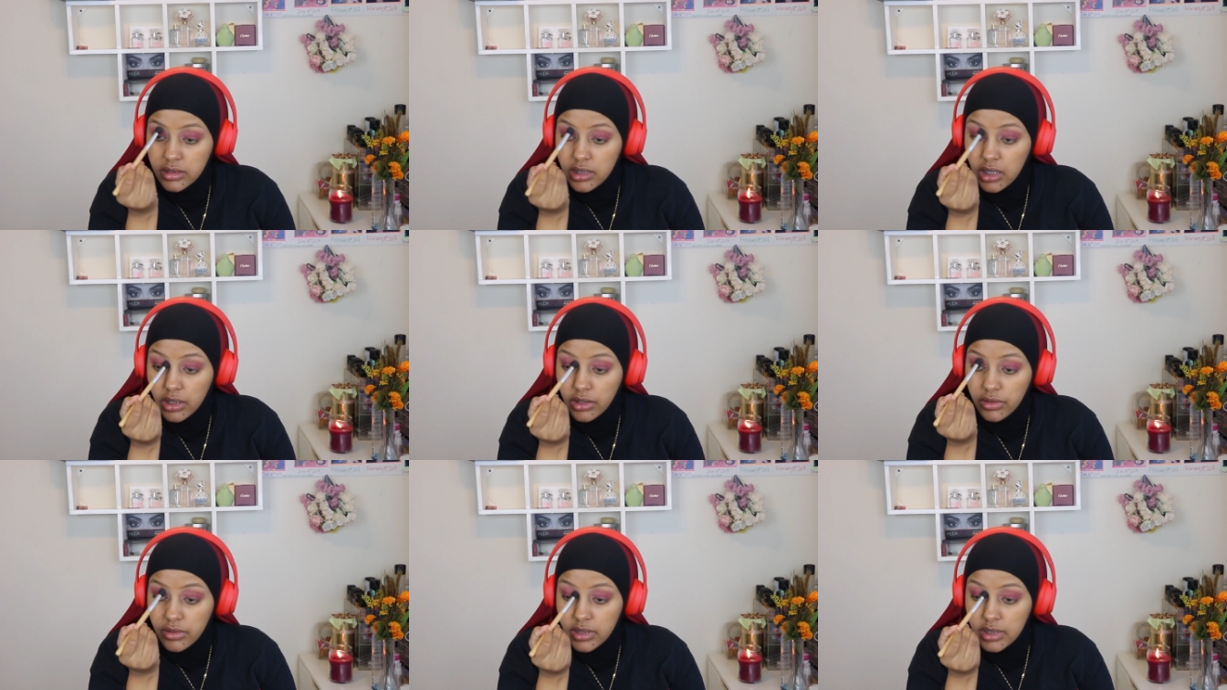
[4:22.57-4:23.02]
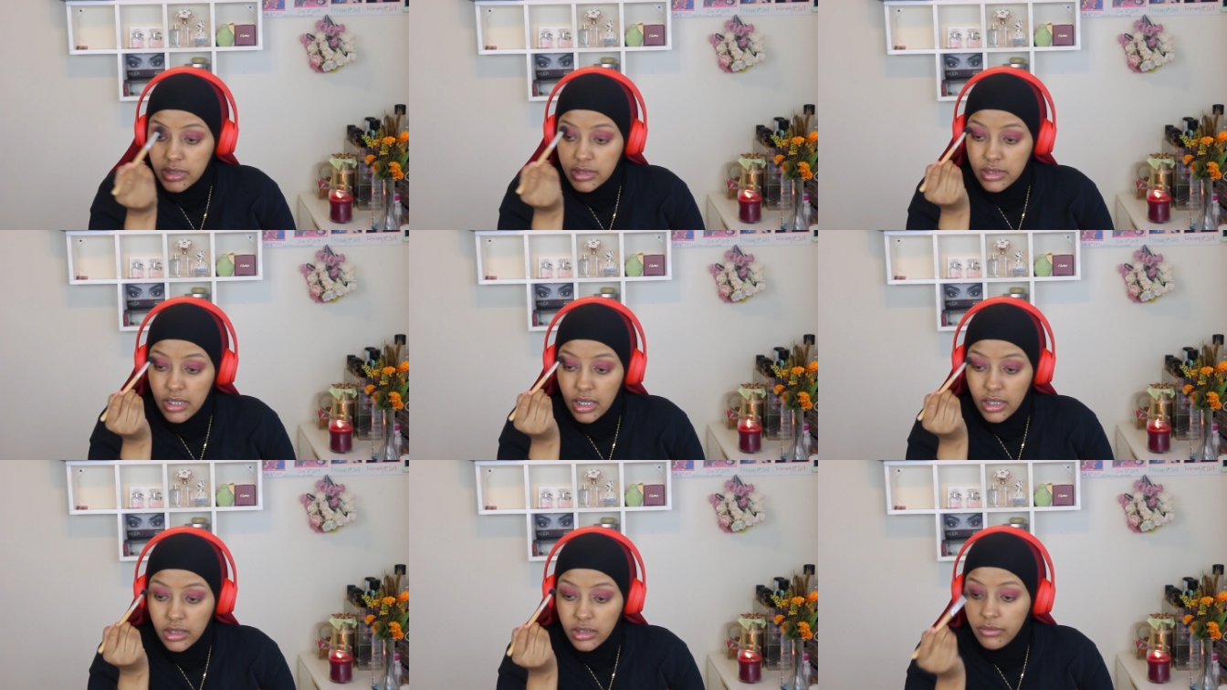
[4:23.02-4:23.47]
tell you
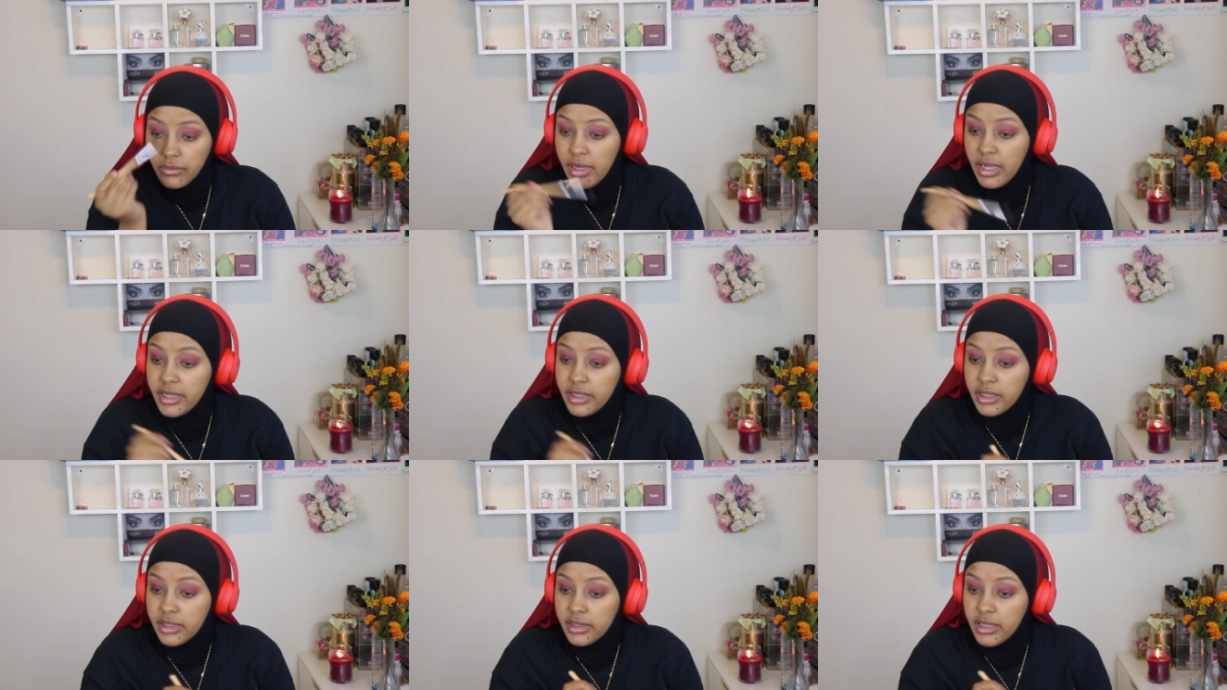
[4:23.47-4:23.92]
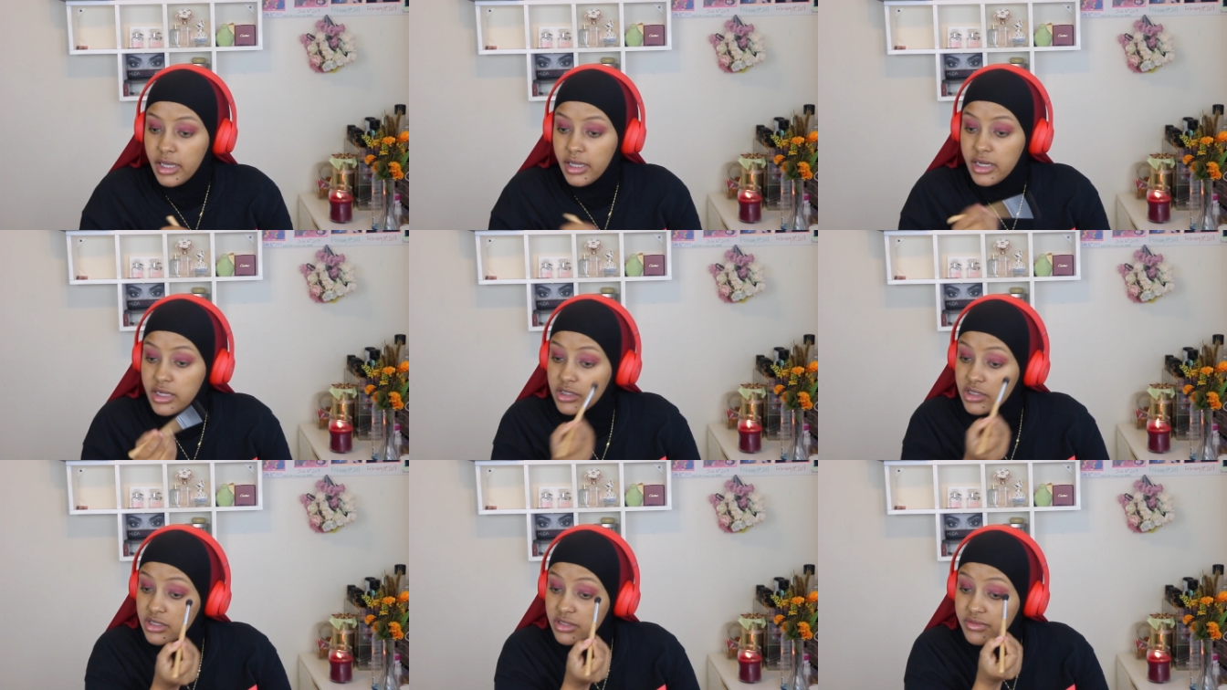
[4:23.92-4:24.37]
exactly why I did that.
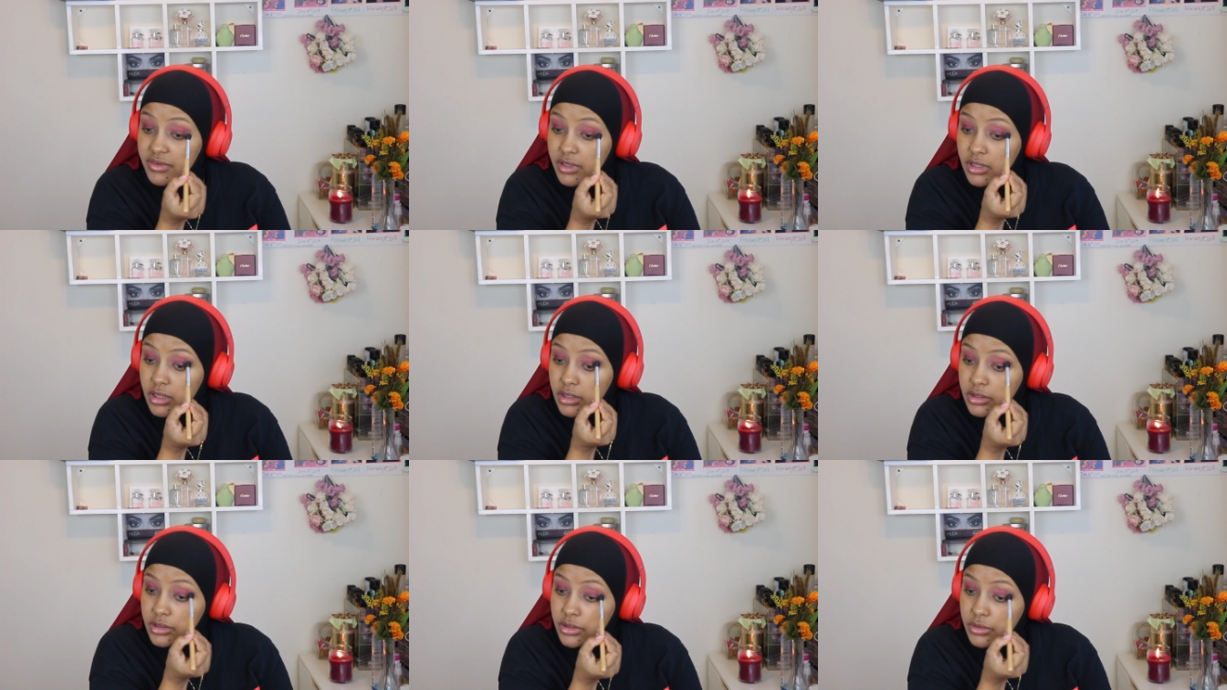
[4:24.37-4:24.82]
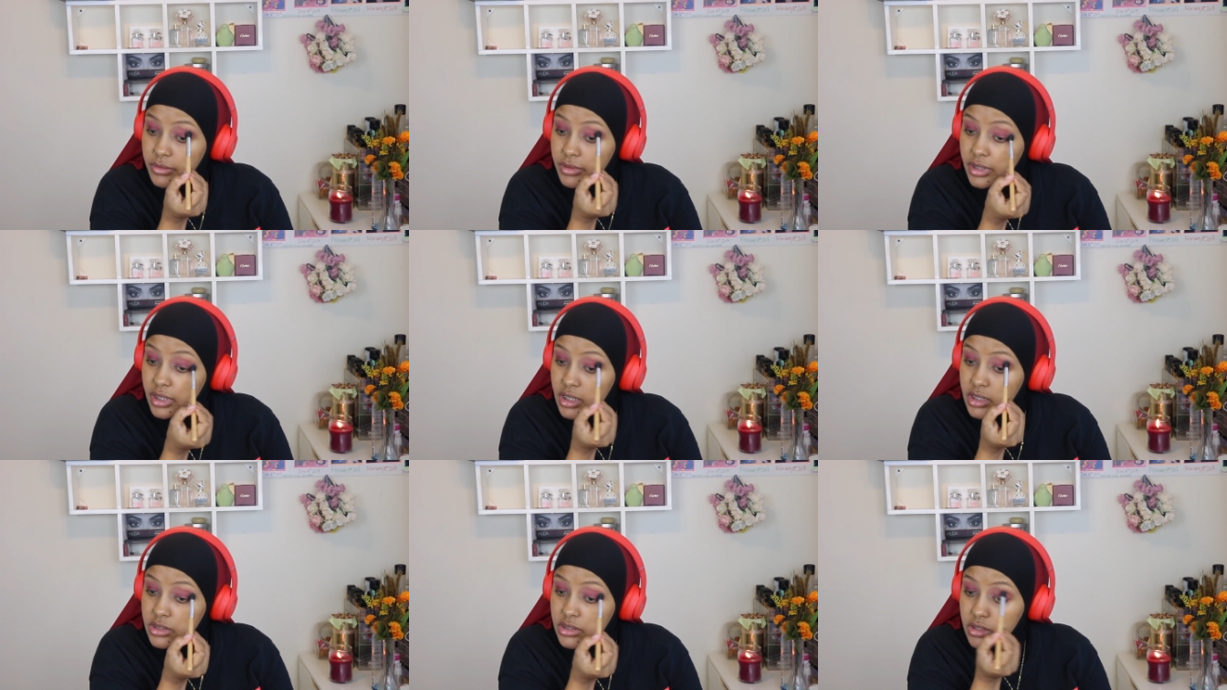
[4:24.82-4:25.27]
I just felt like
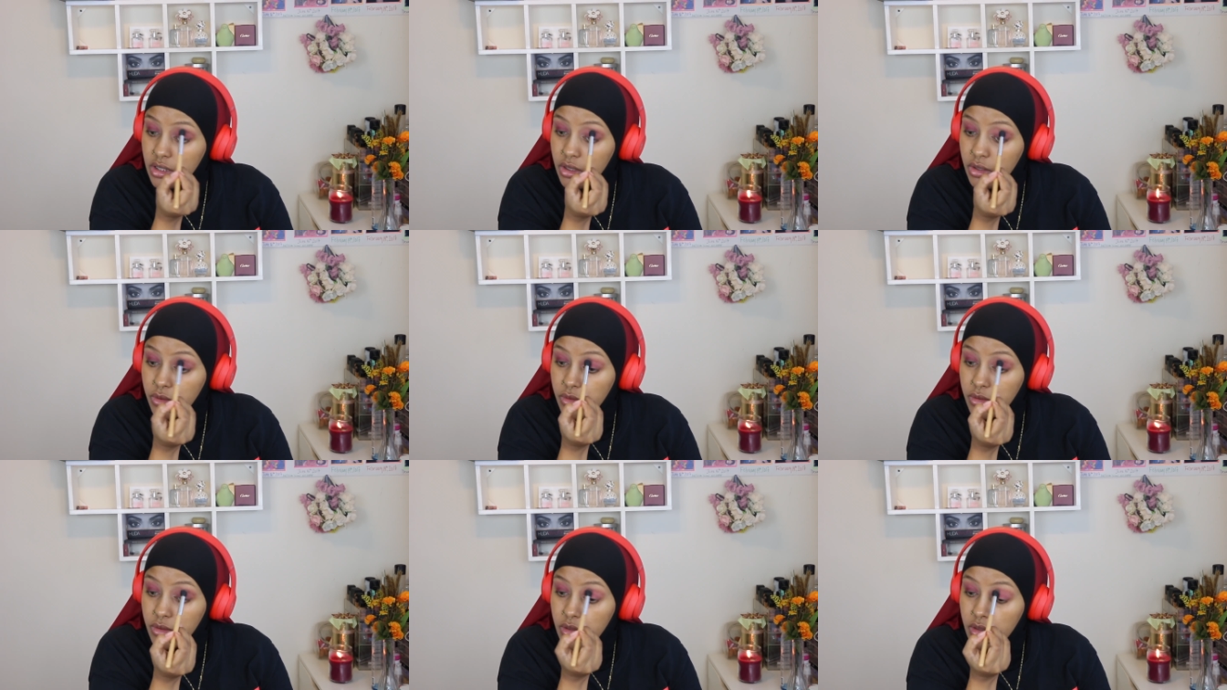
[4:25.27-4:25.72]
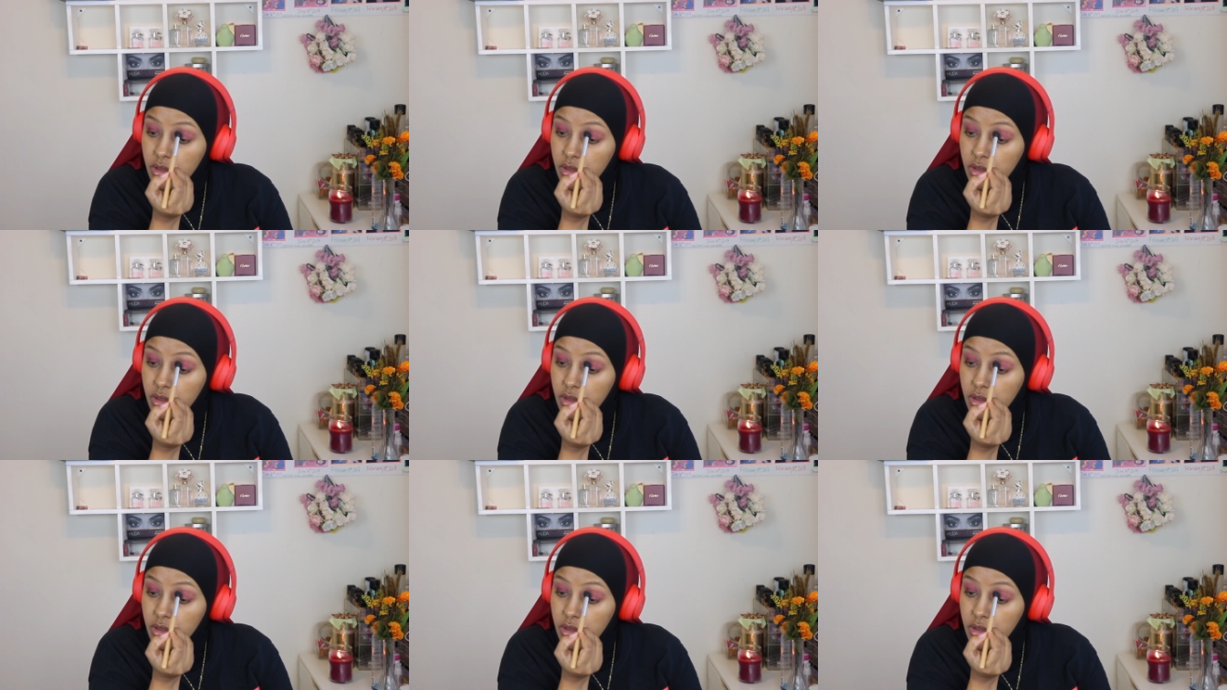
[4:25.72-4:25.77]
doing it, so